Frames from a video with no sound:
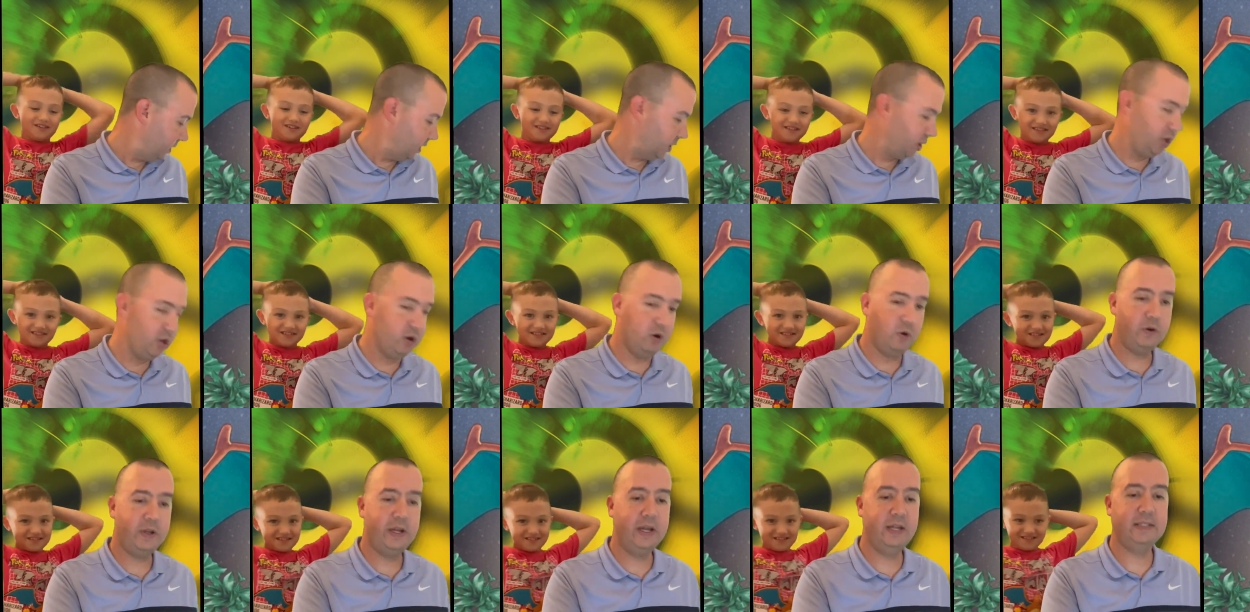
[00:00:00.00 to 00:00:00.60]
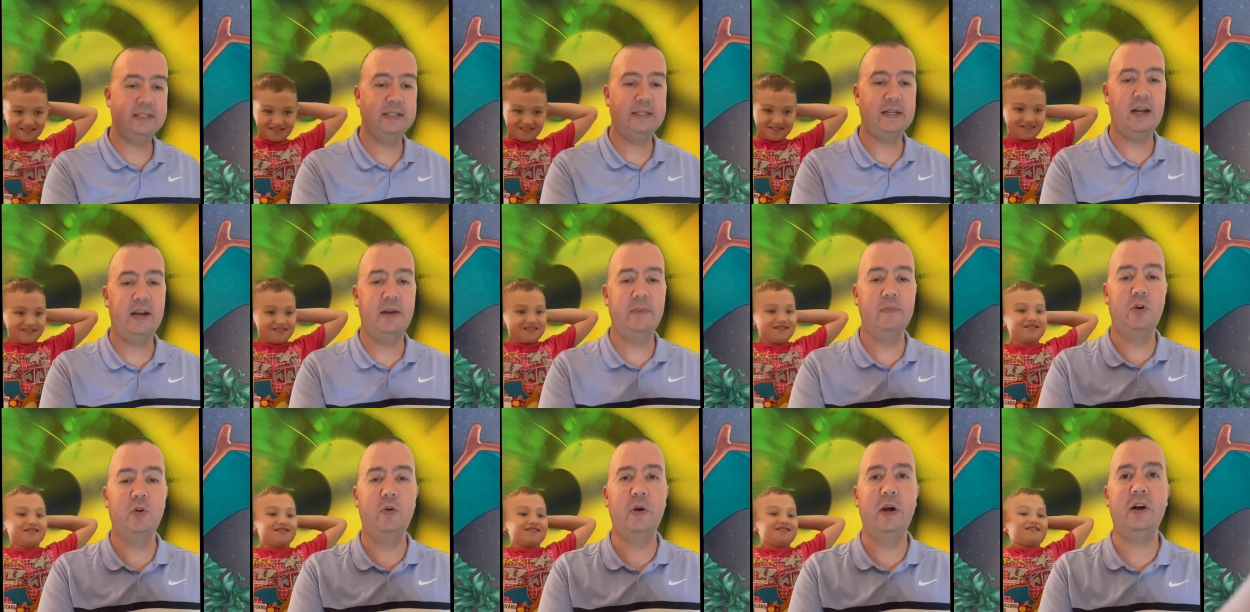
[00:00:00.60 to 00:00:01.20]
Speaker 1: You don't get Sun and
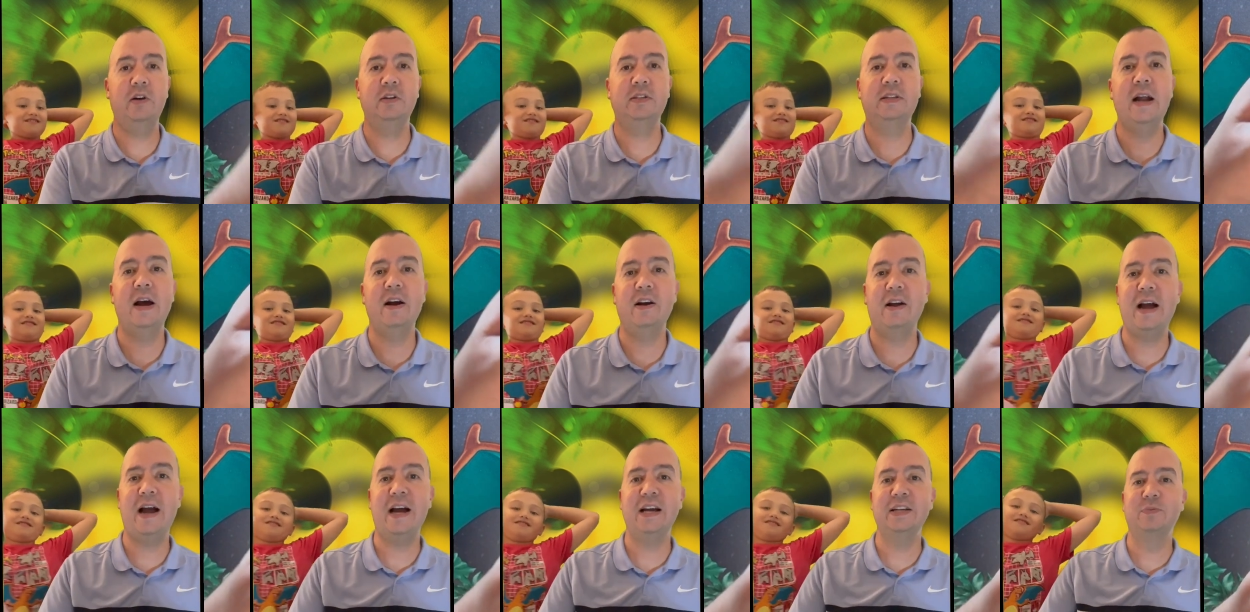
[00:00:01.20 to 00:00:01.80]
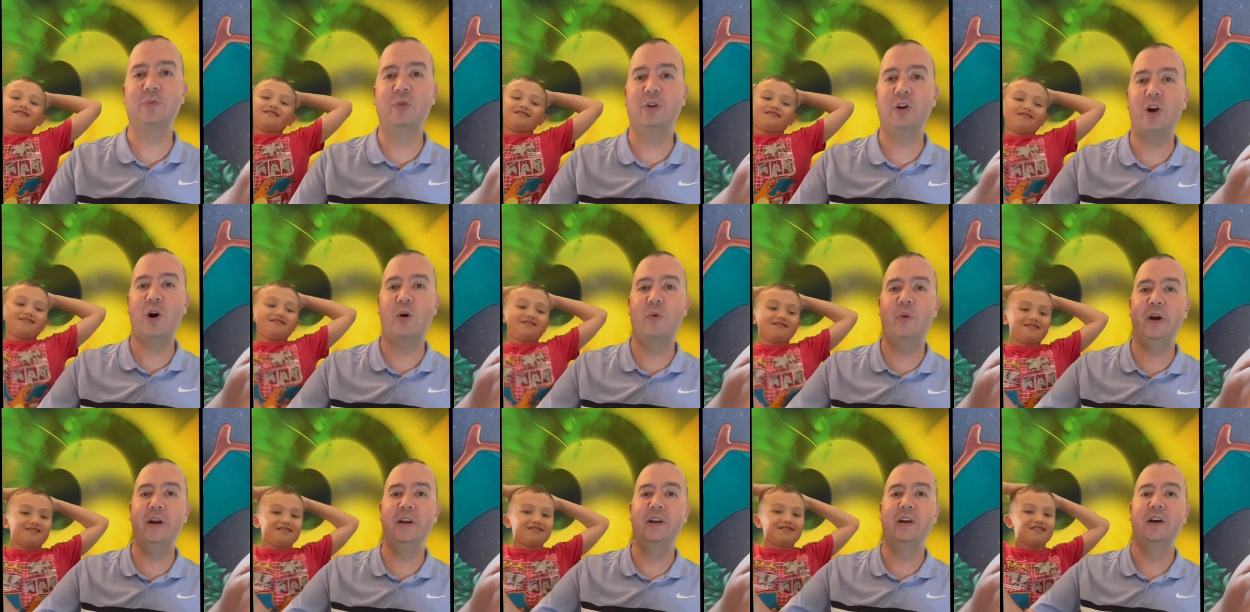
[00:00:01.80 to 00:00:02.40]
Moon airs. Now, guys, we're
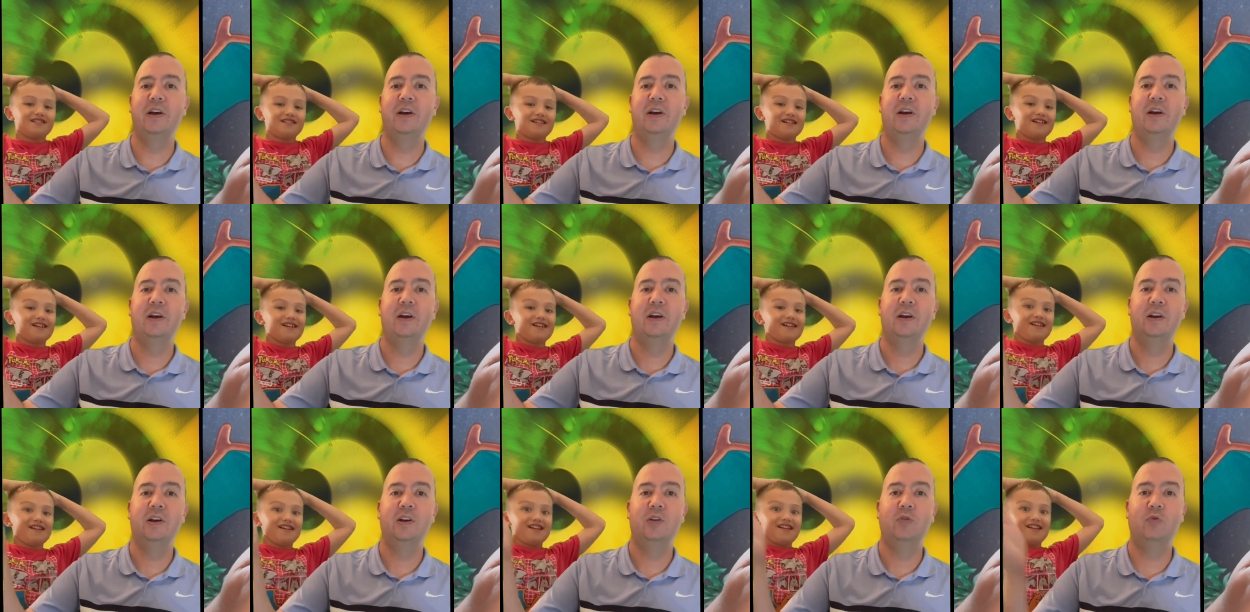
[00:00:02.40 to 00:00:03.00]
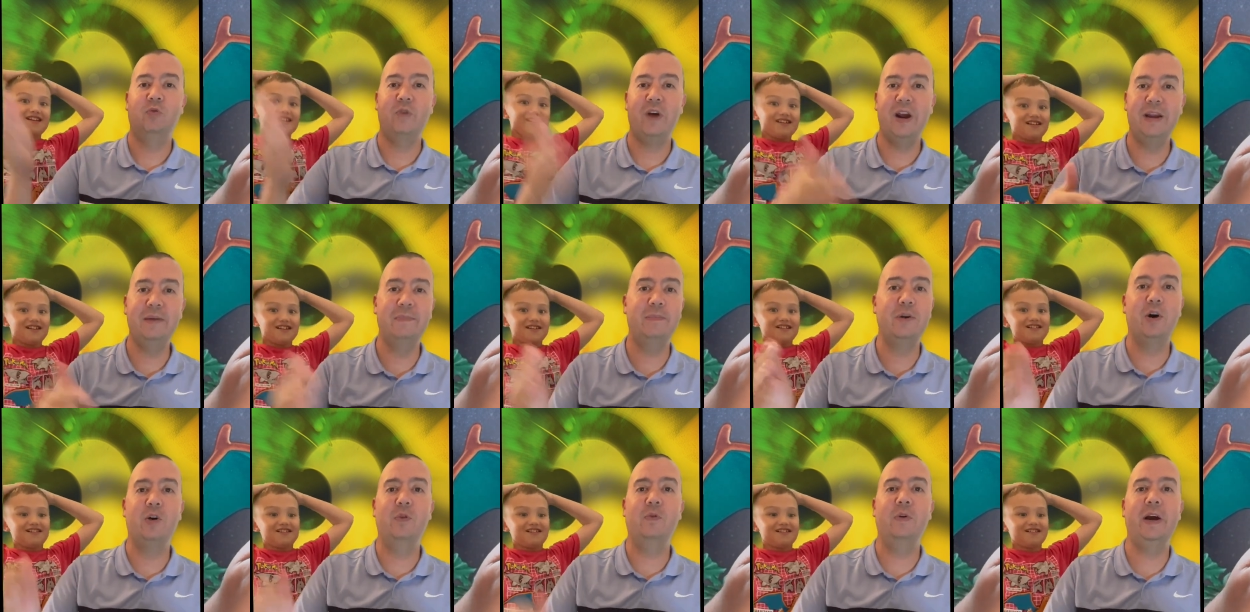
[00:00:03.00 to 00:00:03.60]
going
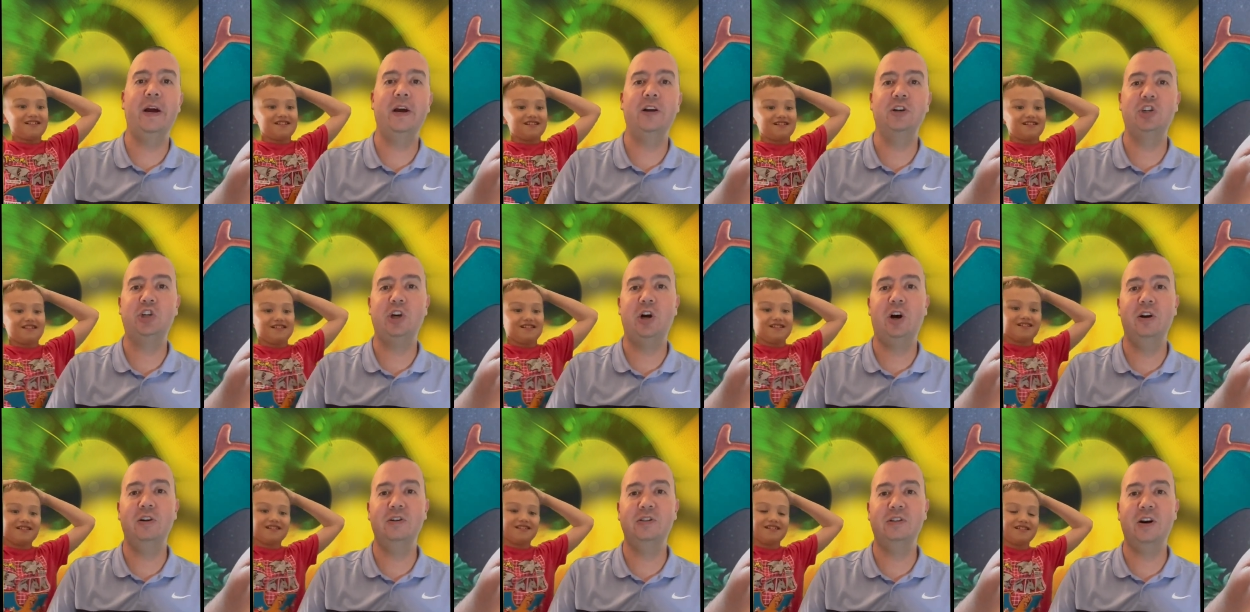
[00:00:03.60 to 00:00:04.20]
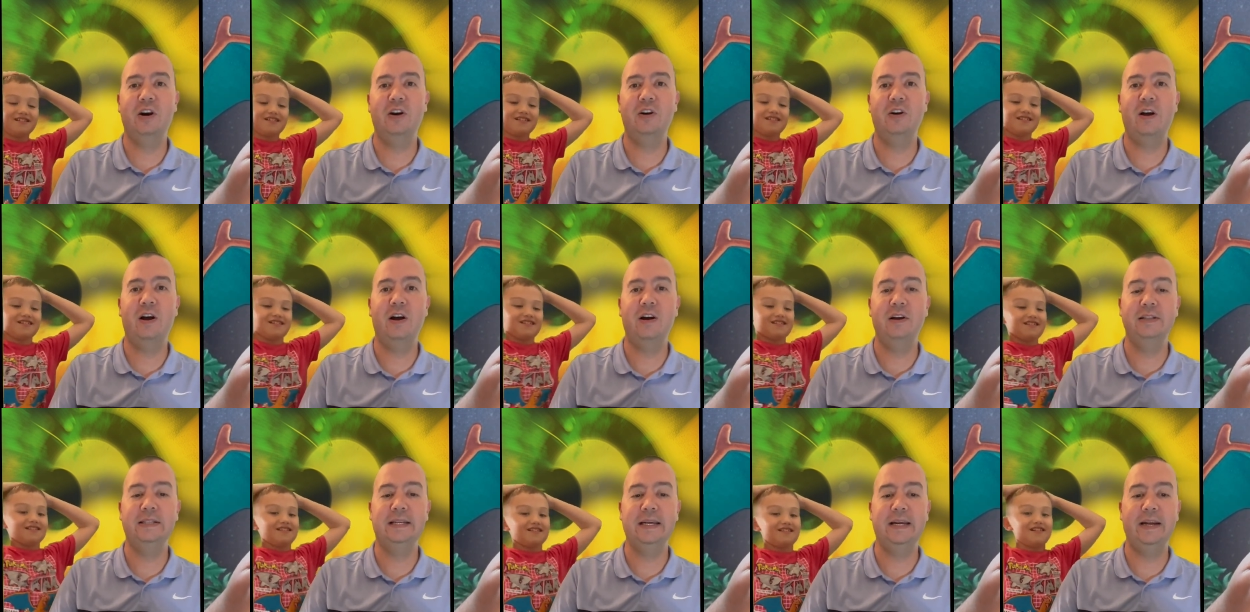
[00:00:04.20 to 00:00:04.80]
Rainbow Rare Charizard
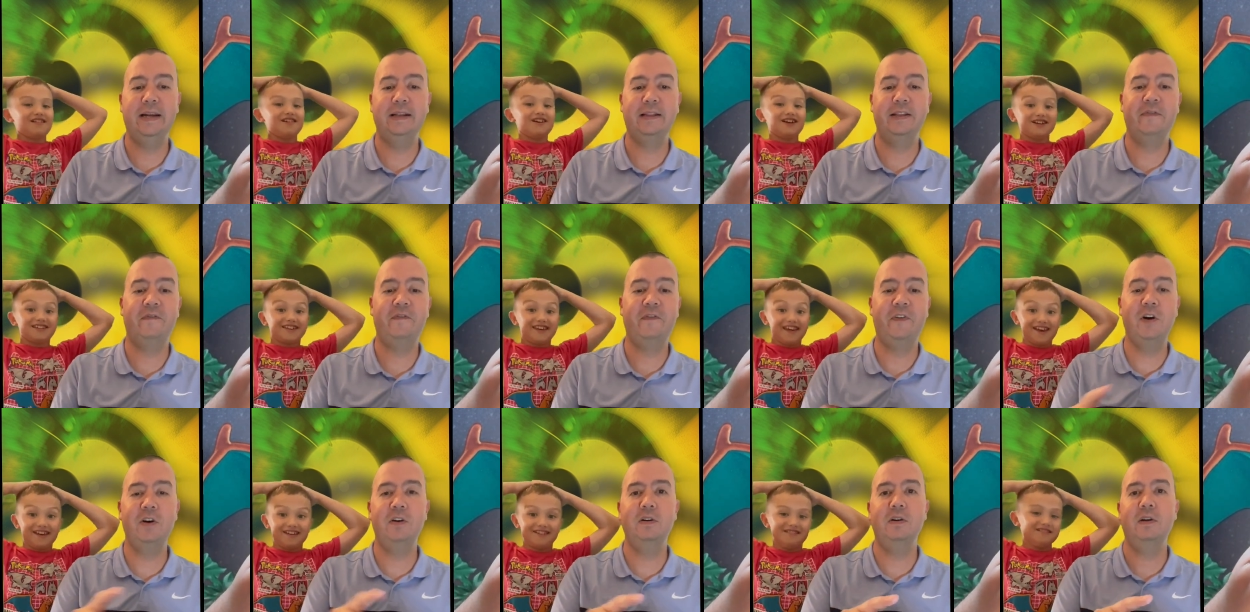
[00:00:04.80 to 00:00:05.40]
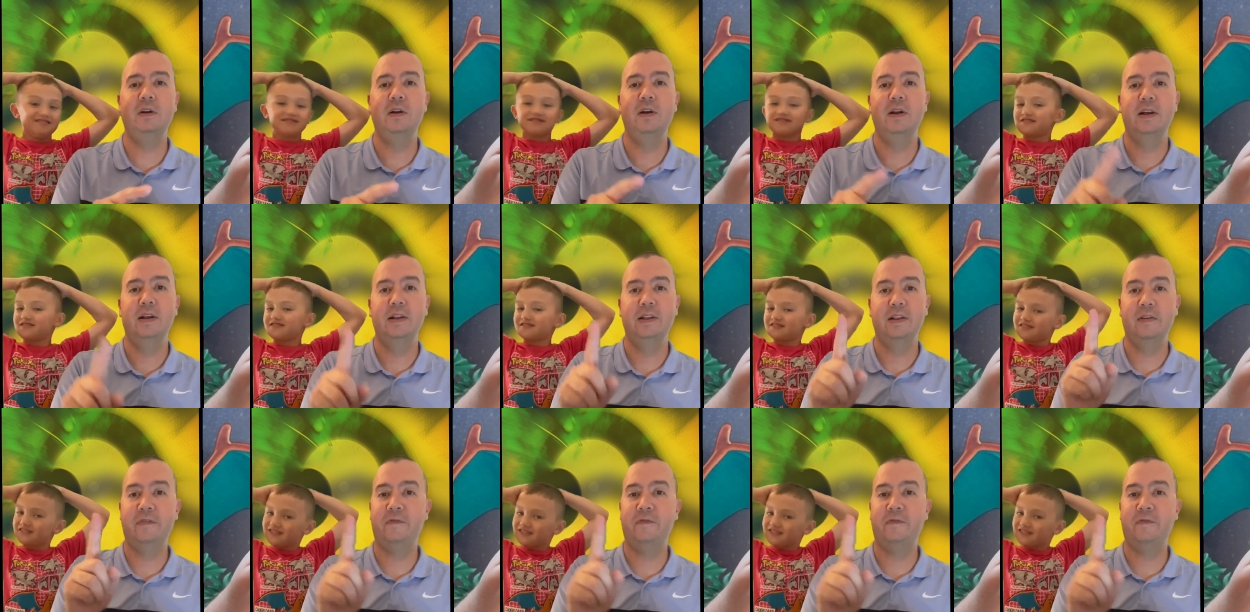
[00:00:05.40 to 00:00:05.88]
Hunting. The, first. The